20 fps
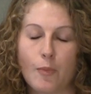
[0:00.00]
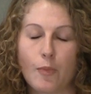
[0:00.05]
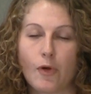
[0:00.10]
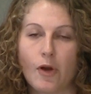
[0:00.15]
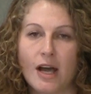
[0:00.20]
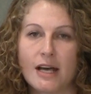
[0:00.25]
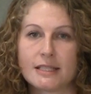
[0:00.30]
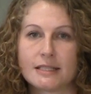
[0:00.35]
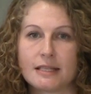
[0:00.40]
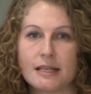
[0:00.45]

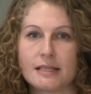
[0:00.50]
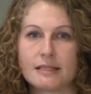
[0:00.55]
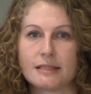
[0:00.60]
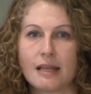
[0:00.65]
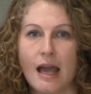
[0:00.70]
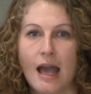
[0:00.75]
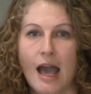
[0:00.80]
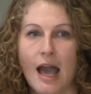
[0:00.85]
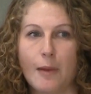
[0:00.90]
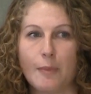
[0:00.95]
process
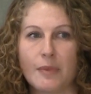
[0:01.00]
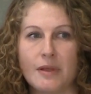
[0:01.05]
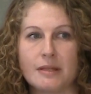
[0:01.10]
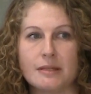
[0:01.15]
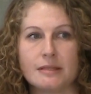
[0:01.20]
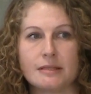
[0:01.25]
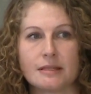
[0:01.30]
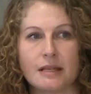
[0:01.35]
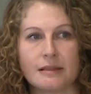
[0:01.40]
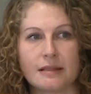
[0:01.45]
that
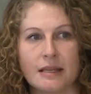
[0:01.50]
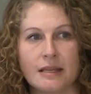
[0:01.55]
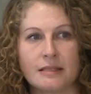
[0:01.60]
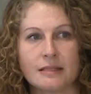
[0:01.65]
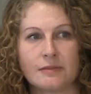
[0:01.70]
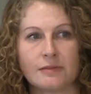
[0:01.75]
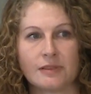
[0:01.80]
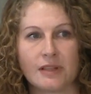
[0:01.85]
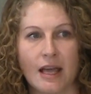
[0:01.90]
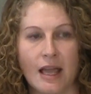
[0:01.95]
happens at the
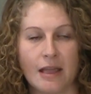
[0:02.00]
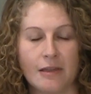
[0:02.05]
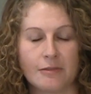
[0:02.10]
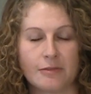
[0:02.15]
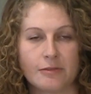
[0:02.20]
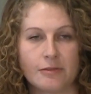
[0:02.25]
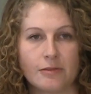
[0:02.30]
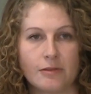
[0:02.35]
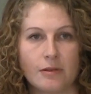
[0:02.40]
end of life,